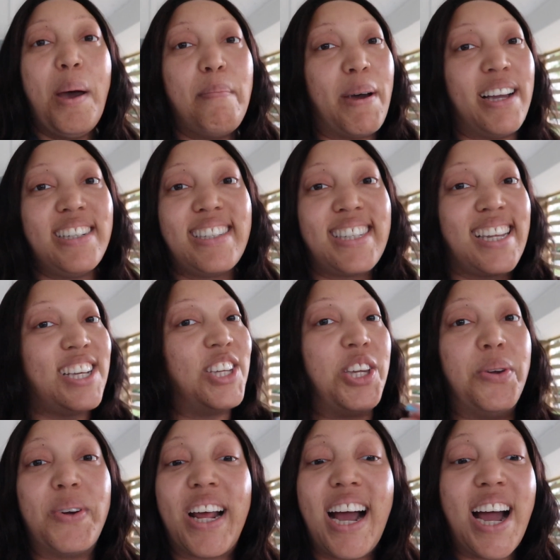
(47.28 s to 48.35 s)
But
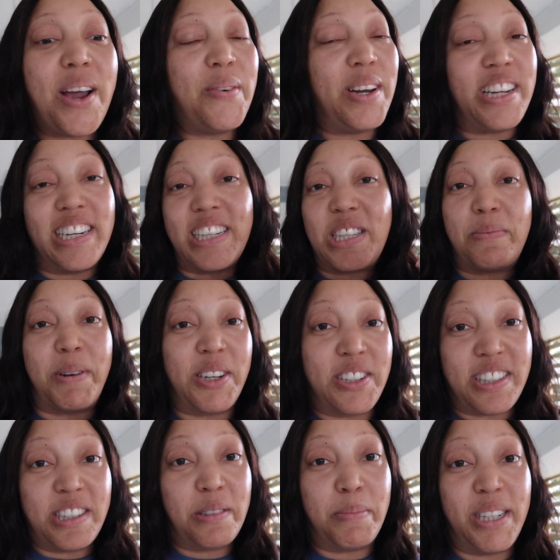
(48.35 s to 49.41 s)
you and I, we need to
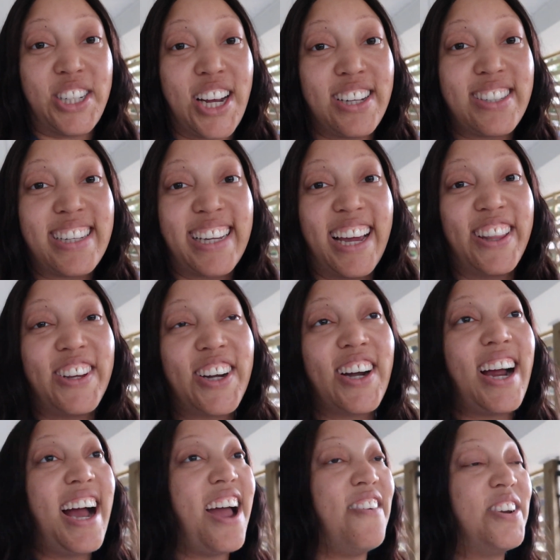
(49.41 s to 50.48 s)
experience this beach house
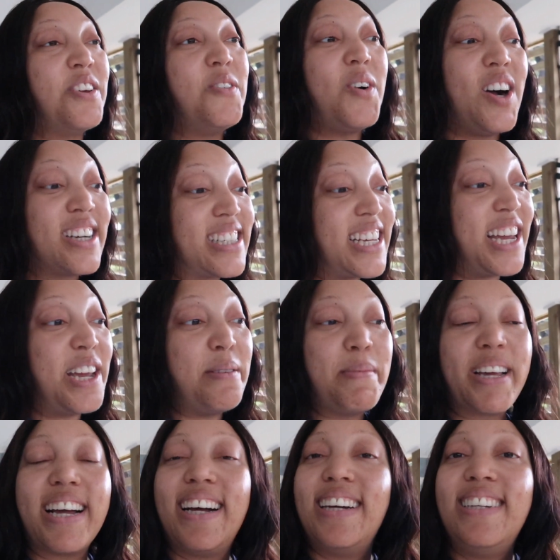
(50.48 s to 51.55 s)
together. I haven't even walked in
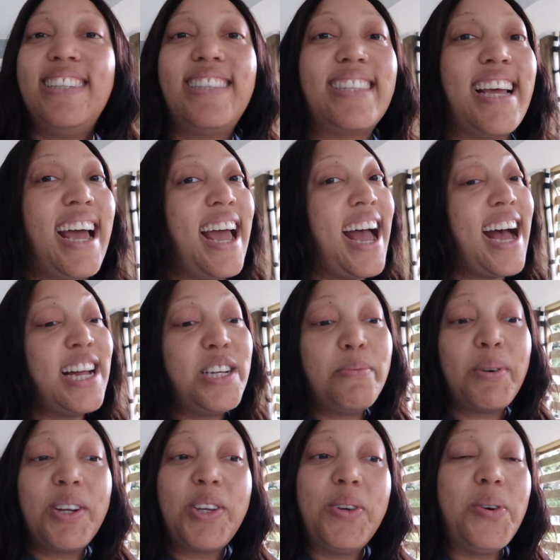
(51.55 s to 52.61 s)
because I had to
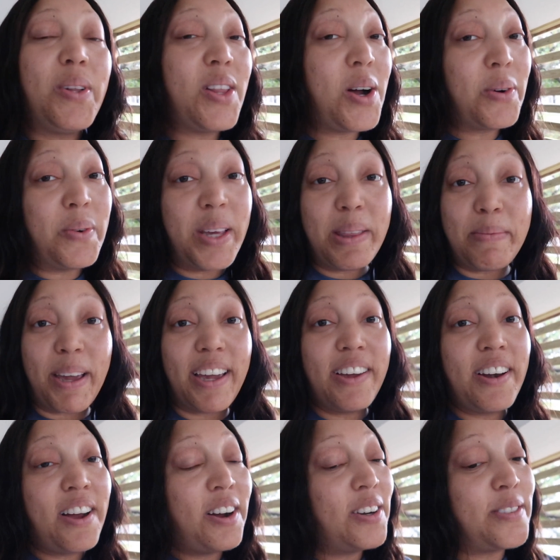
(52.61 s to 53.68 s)
bring you along with me,
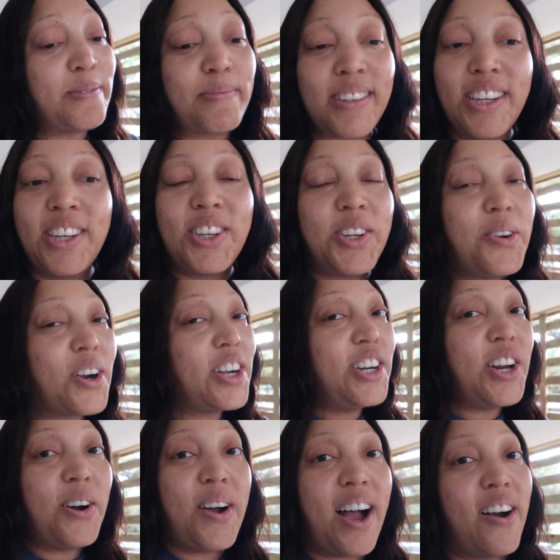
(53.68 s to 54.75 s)
you know? You already
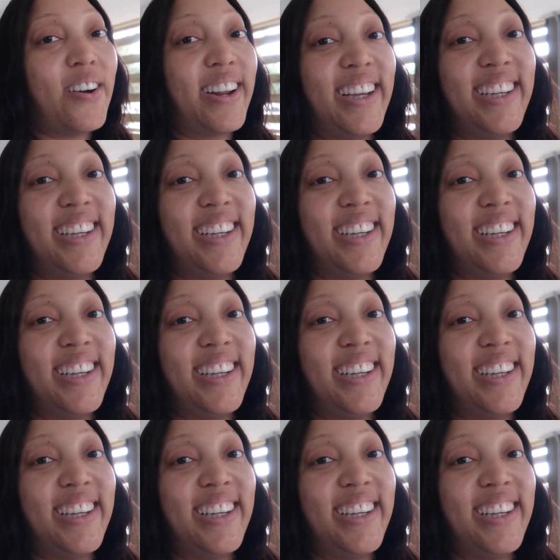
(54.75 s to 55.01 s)
know how it